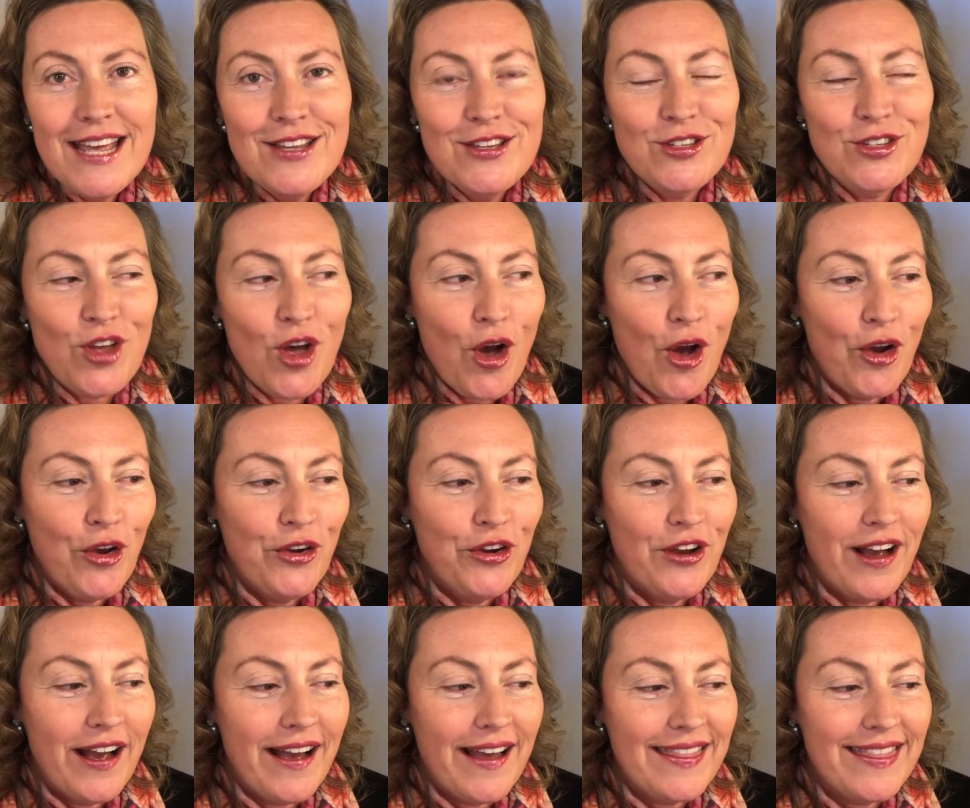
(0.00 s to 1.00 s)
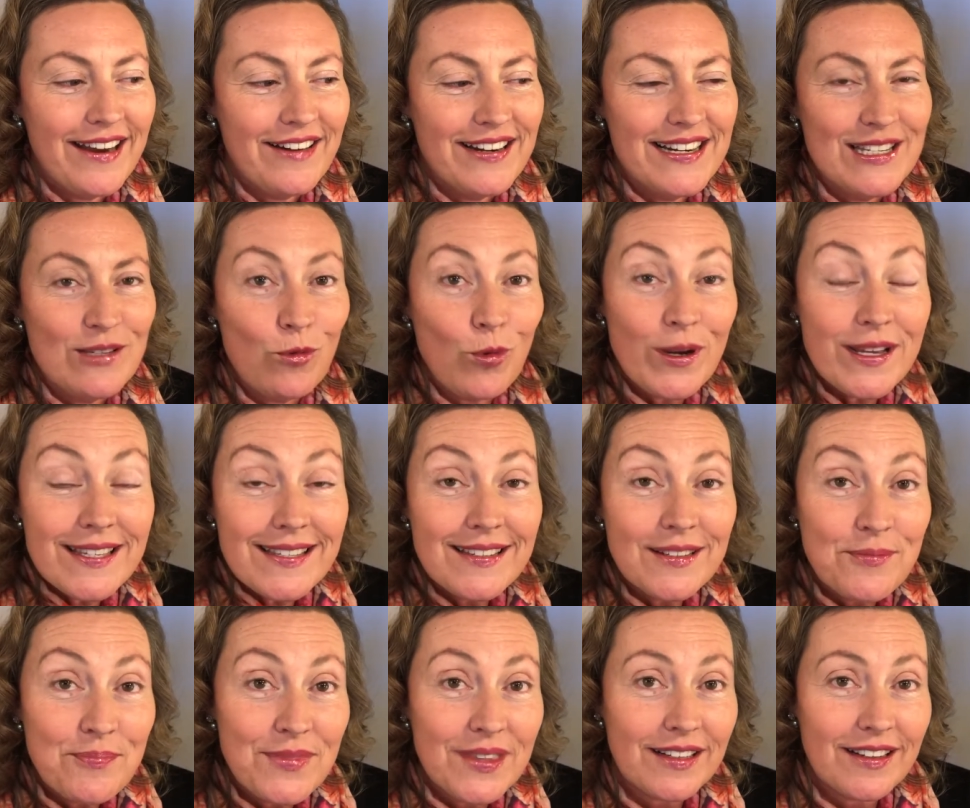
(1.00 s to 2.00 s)
So there is
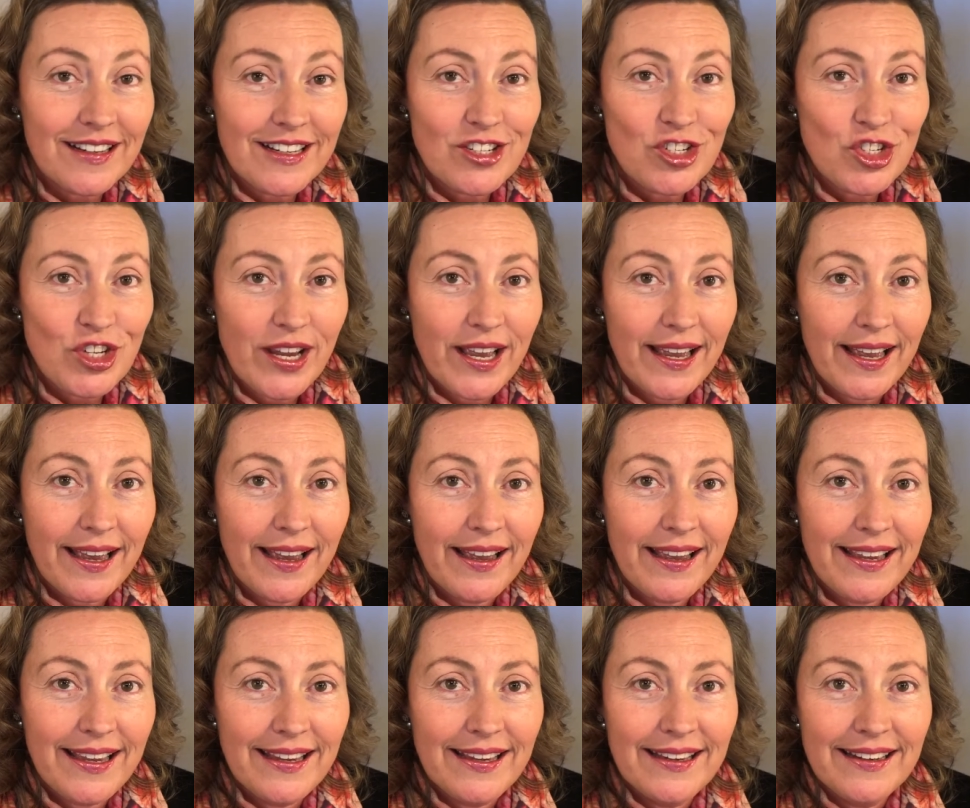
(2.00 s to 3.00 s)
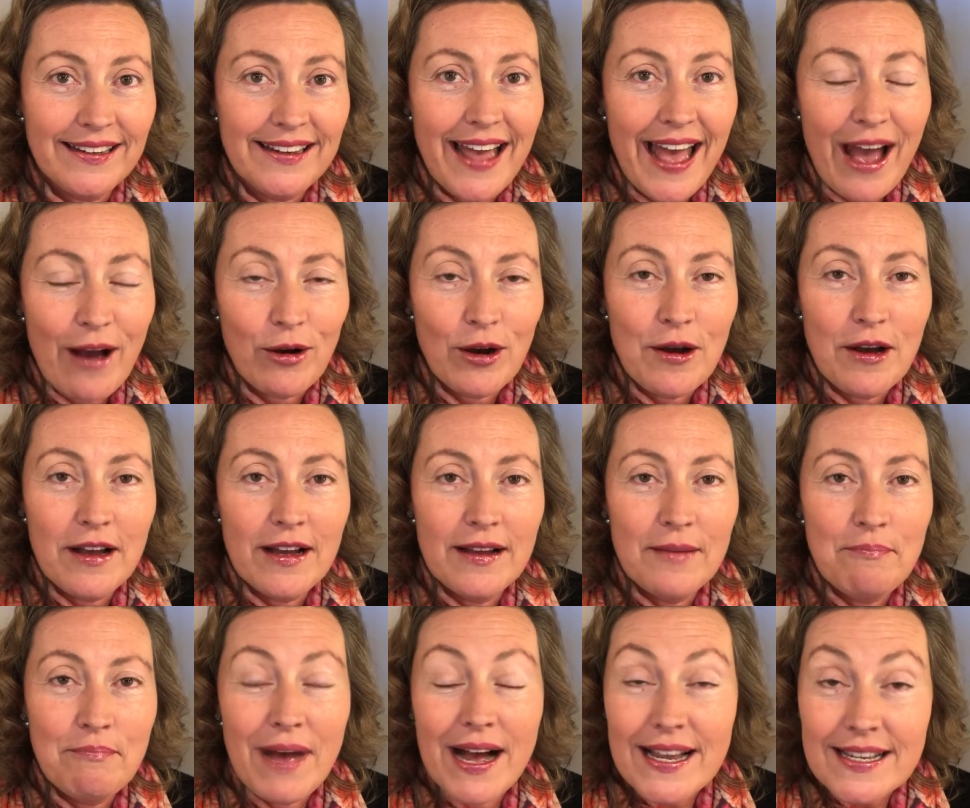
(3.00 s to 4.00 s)
wisdom that I share in our
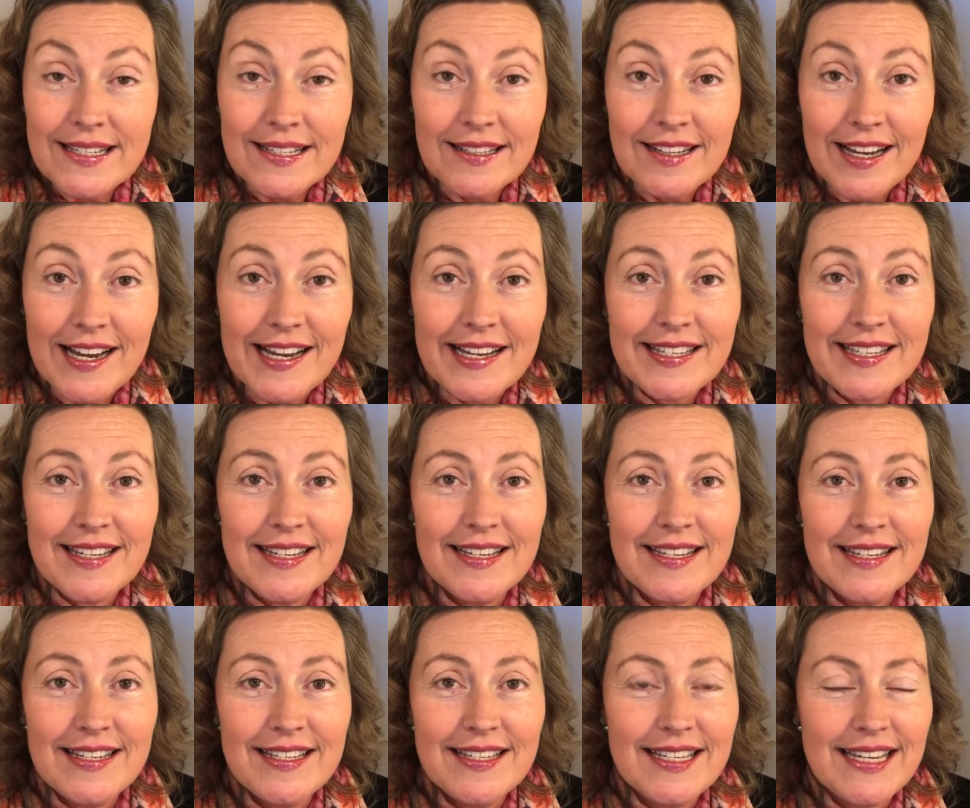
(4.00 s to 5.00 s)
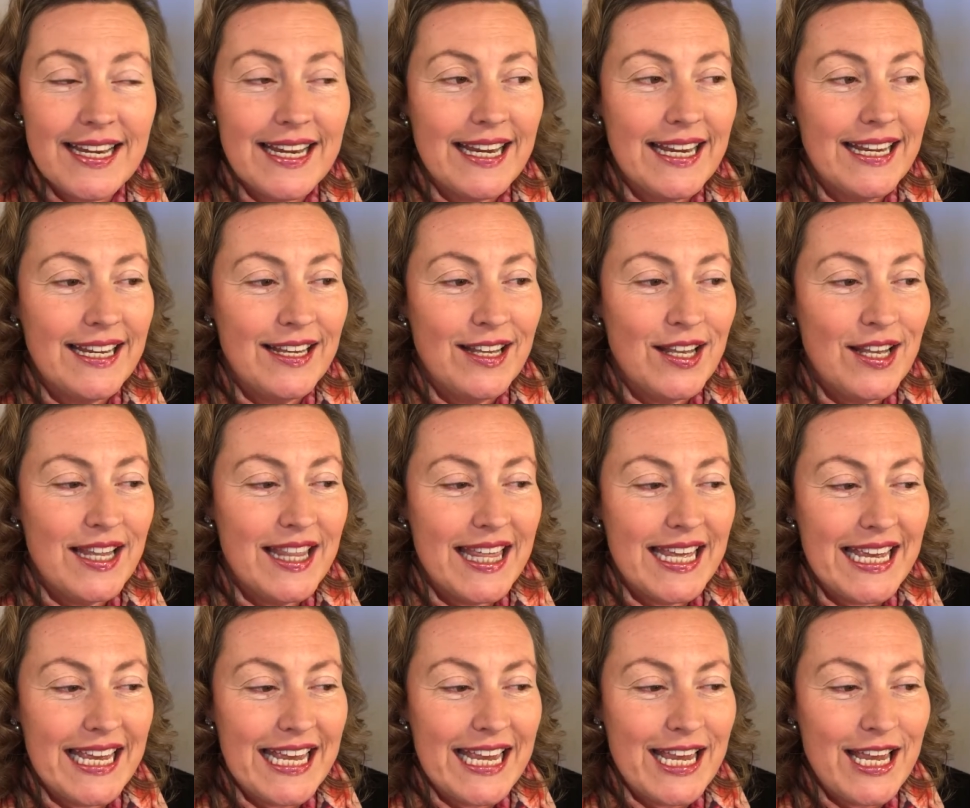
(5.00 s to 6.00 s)
masterclasses, in
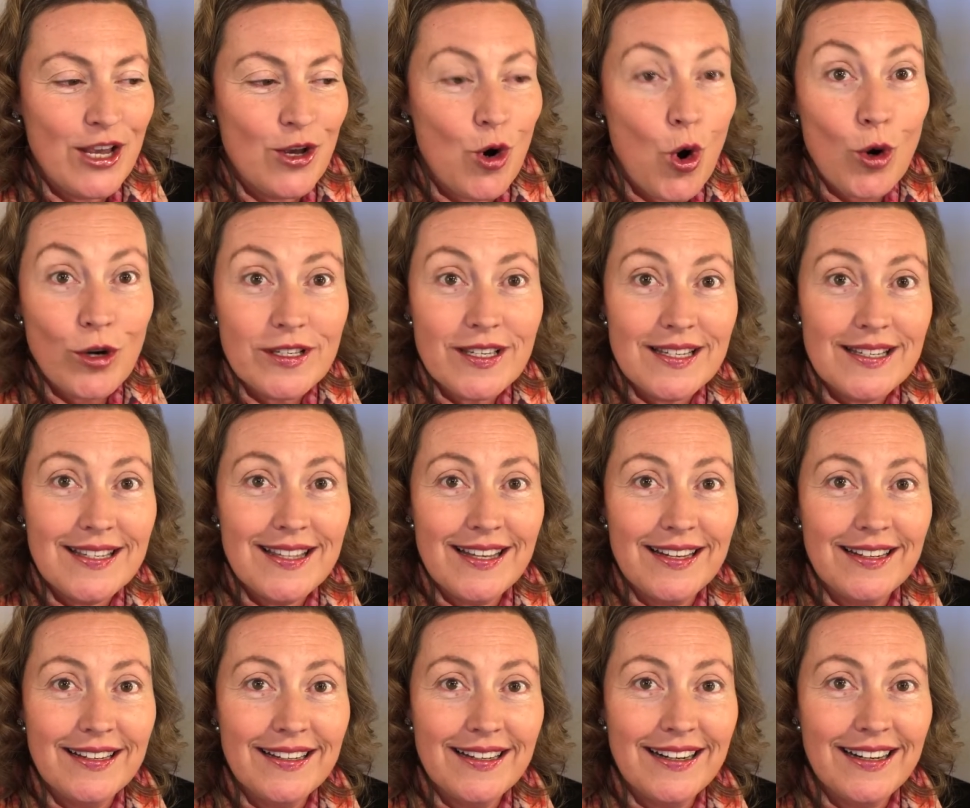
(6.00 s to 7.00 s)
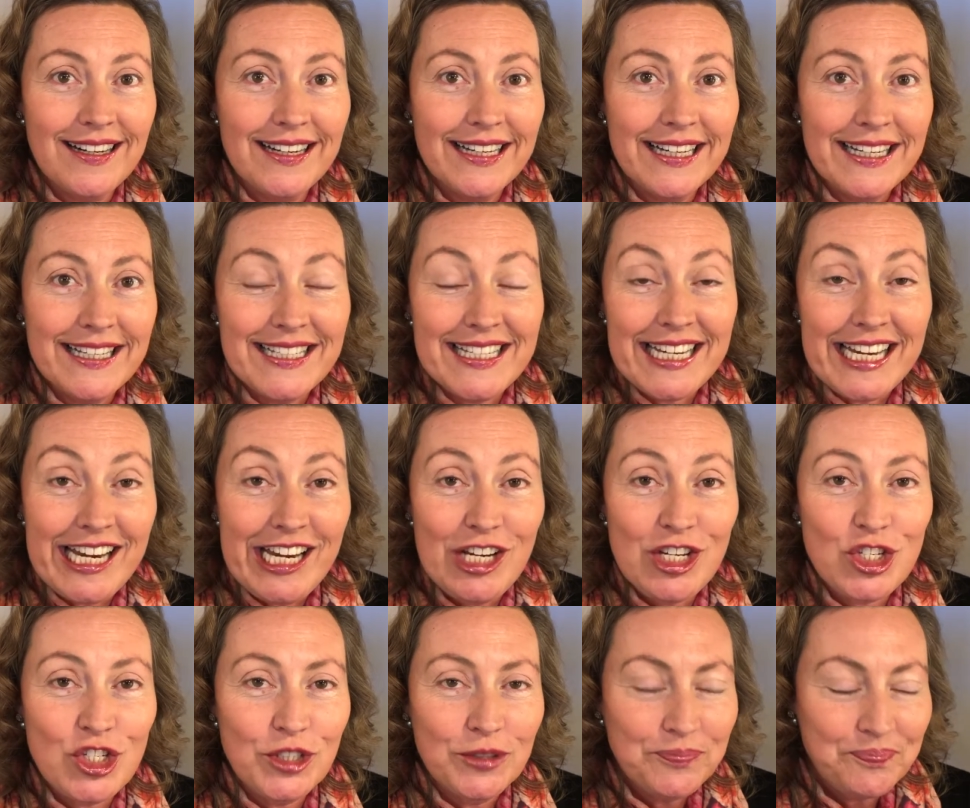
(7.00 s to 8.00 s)
the courses that I
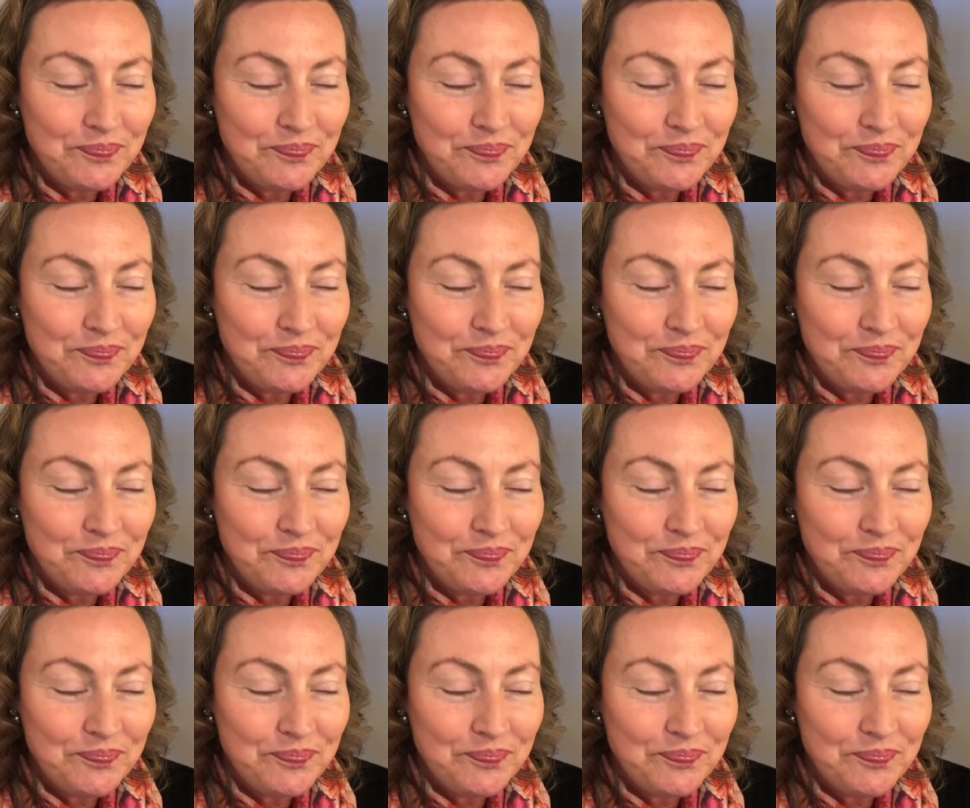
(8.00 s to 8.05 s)
teach,